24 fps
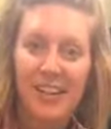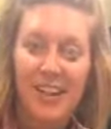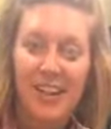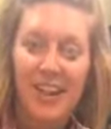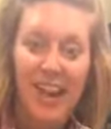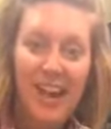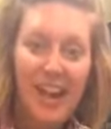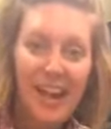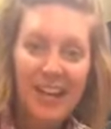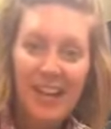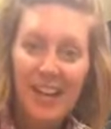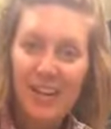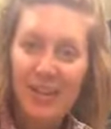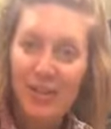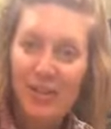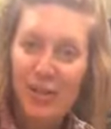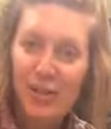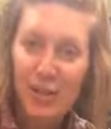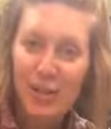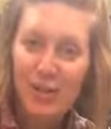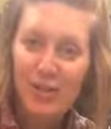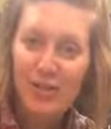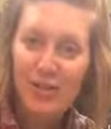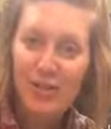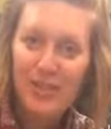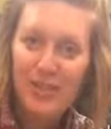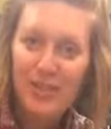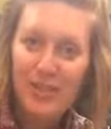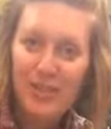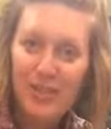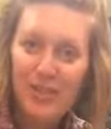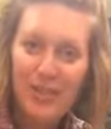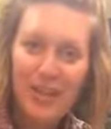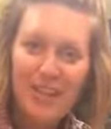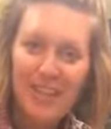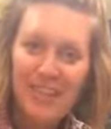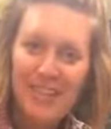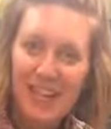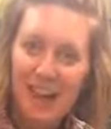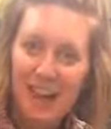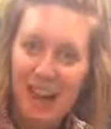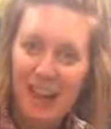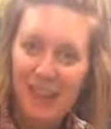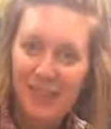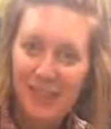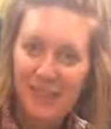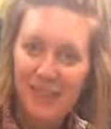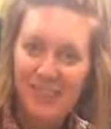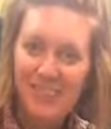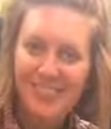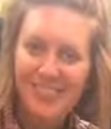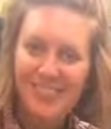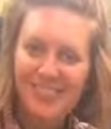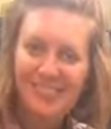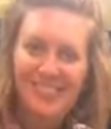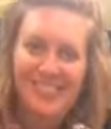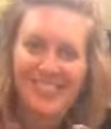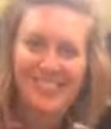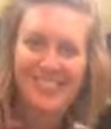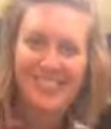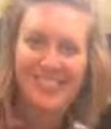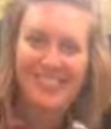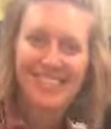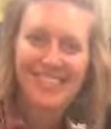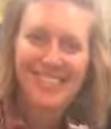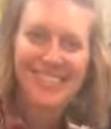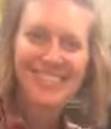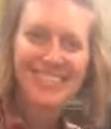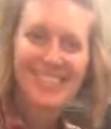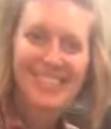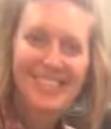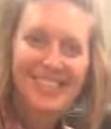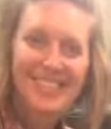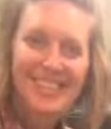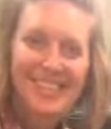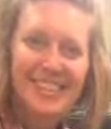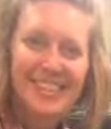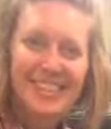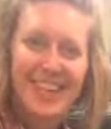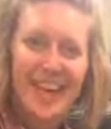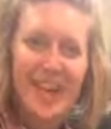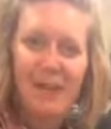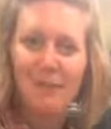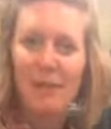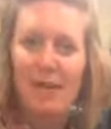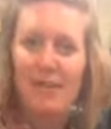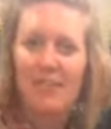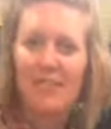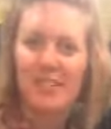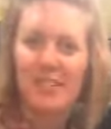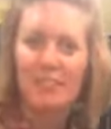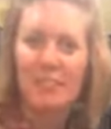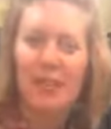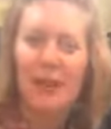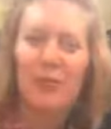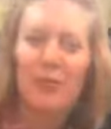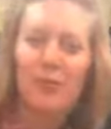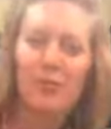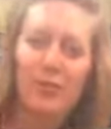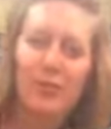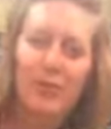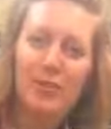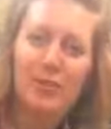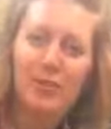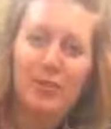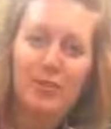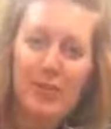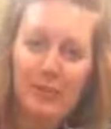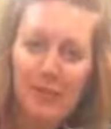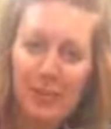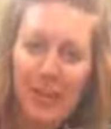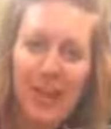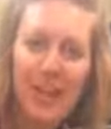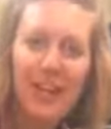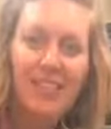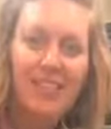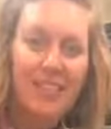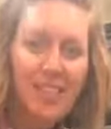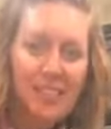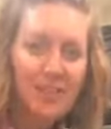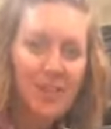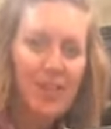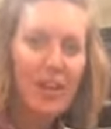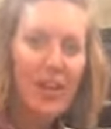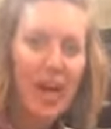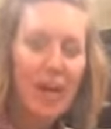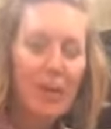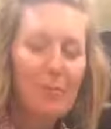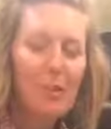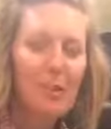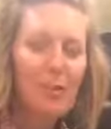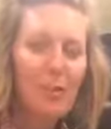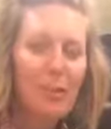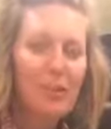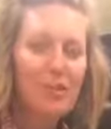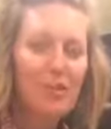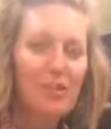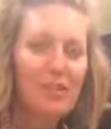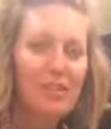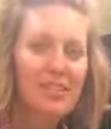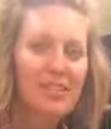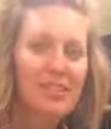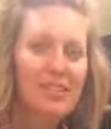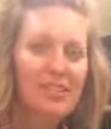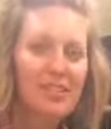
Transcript: Any other questions that you guys have? I'm asking my own questions, but these are common questions.